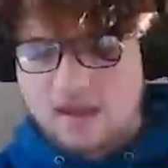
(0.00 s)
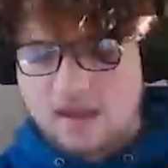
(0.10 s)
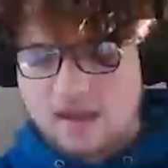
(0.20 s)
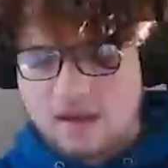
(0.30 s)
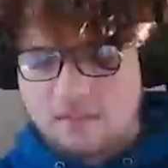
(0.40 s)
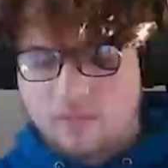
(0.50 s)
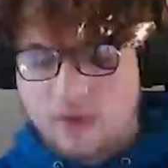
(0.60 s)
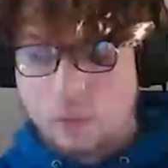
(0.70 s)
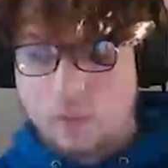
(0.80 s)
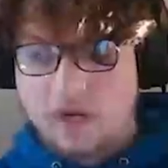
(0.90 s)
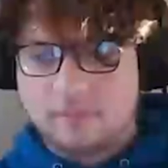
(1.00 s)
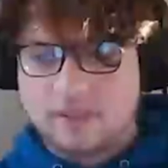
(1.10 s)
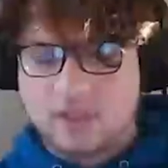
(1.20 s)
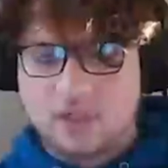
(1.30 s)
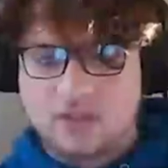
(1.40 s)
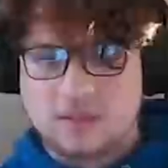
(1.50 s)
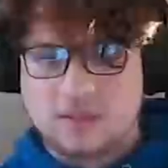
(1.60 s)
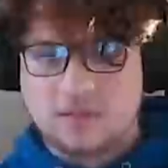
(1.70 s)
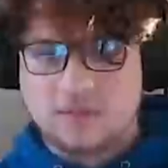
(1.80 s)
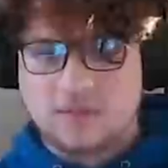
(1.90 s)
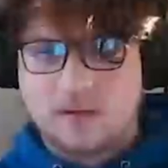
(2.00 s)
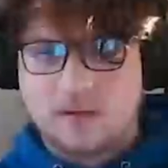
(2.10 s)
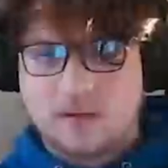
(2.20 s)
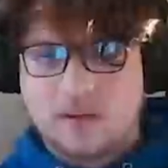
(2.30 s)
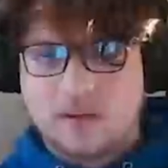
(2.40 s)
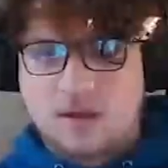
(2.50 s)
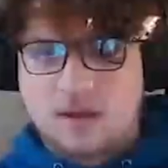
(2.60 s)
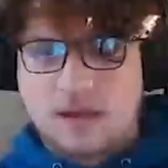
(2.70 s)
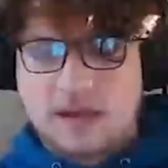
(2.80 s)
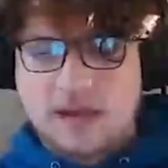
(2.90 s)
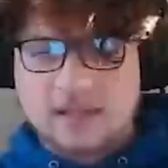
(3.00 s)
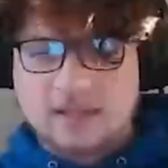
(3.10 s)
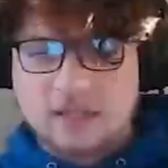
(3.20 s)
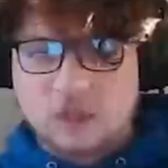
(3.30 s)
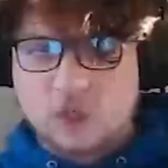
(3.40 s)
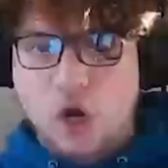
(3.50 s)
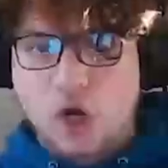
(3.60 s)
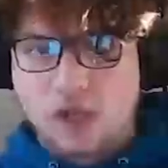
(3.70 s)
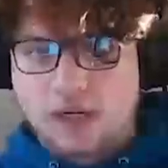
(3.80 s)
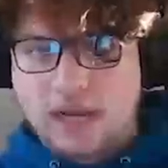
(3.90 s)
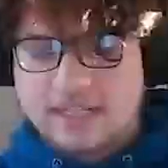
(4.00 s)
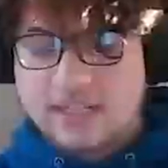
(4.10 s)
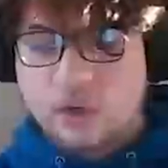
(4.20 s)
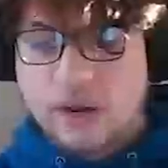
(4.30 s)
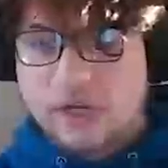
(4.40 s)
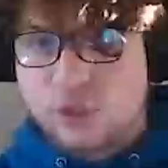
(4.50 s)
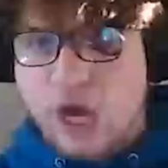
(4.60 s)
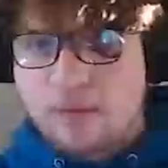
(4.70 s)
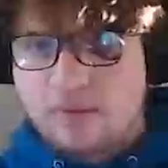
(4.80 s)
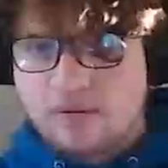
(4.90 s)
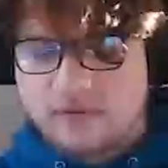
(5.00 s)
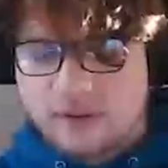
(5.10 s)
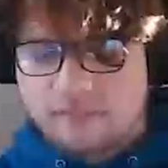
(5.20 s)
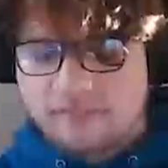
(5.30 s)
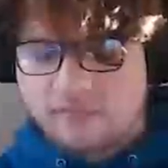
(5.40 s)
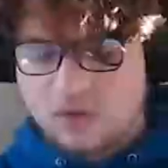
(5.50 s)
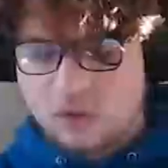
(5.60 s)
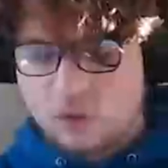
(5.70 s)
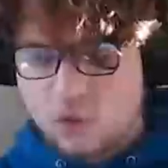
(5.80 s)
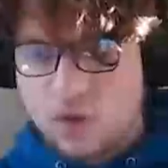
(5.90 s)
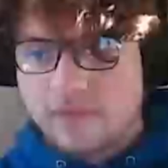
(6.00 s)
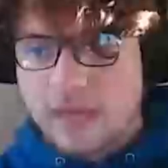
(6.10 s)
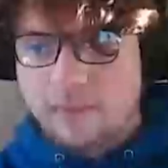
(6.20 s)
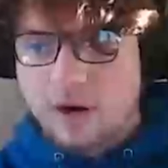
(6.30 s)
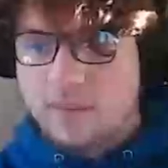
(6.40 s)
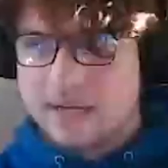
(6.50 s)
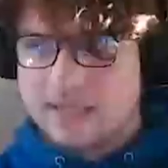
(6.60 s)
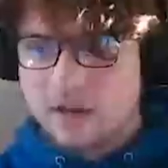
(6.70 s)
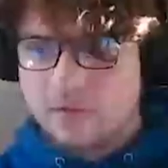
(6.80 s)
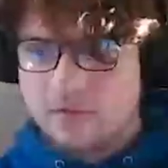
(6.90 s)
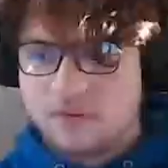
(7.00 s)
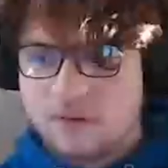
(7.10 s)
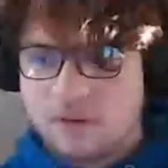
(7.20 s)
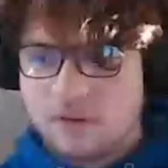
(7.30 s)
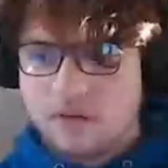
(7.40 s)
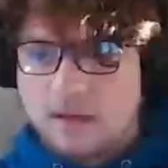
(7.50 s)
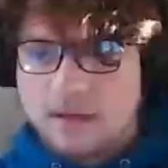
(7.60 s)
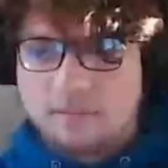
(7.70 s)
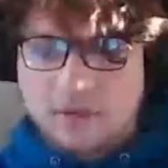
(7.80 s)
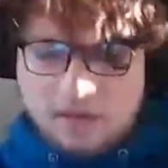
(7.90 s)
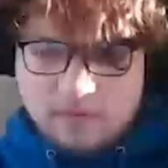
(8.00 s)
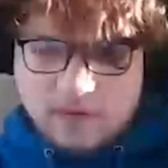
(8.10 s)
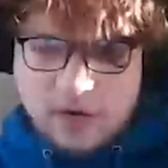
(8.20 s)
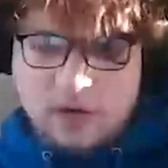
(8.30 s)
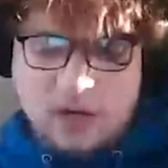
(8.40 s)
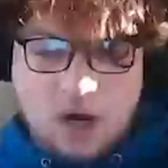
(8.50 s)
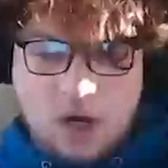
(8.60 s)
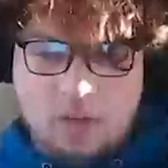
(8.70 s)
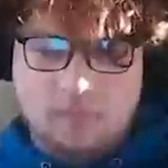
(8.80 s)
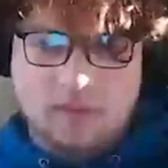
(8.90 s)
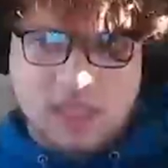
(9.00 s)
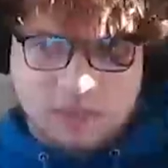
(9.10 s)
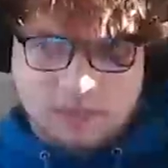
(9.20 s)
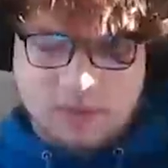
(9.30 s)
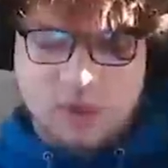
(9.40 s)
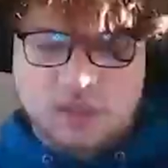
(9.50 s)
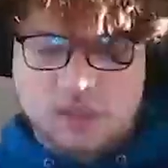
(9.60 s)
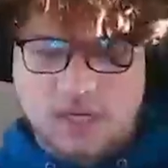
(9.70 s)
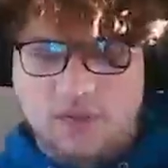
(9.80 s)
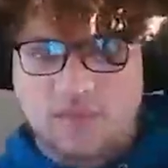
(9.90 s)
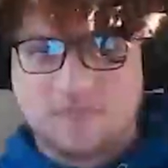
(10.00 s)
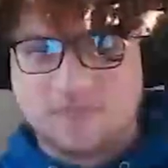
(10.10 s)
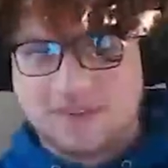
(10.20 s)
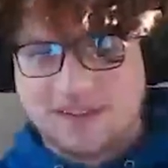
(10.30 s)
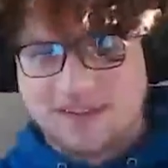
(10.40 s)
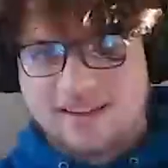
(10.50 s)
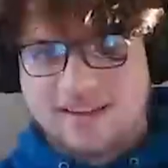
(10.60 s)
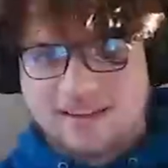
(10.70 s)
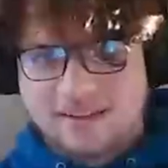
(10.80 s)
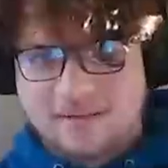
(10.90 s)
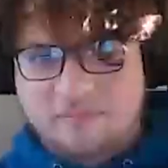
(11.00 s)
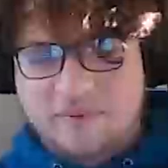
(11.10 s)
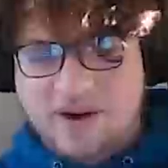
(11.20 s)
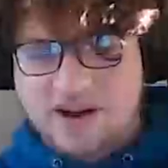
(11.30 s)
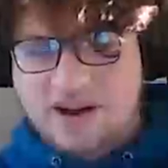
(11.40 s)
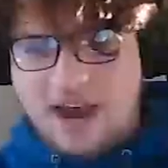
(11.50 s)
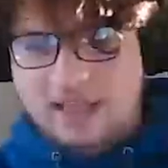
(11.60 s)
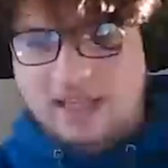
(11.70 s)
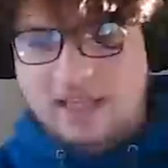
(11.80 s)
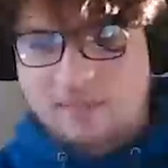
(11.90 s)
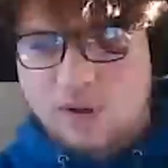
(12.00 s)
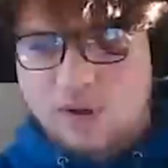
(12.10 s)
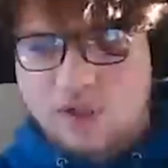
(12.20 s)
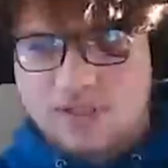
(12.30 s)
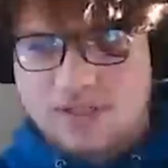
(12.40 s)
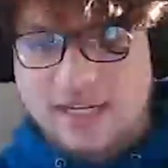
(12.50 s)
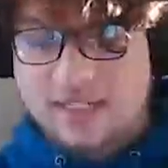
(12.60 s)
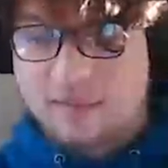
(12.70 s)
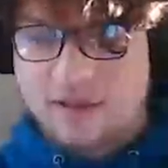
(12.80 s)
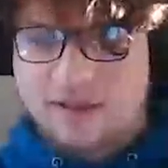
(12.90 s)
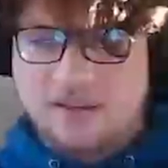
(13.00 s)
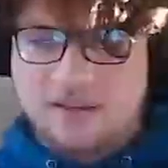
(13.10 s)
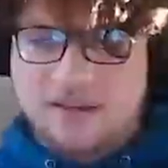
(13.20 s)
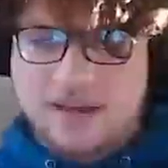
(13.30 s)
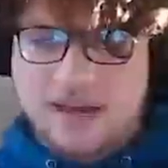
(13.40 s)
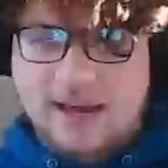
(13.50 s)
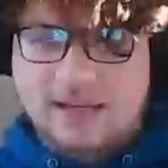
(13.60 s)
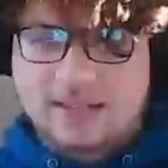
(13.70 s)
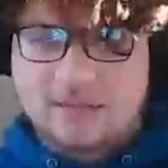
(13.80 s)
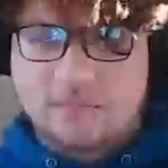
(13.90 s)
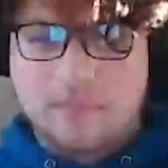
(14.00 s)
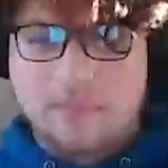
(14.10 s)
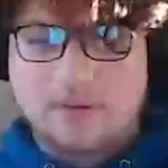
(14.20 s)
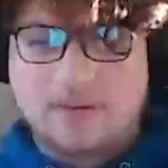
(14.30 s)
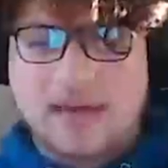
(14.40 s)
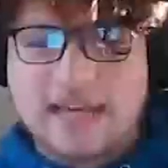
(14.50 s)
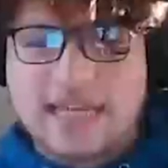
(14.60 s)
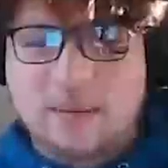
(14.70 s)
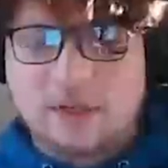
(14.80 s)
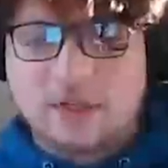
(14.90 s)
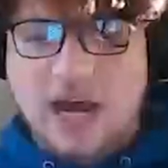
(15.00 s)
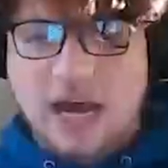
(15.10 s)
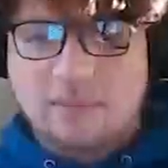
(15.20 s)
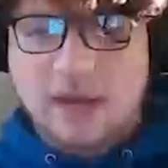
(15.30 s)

in winning positions. And in Charlotte, I did a great job of controlling that part of myself and being very calm and keeping my emotions together. But I let the emotions get to me, and guess how much time my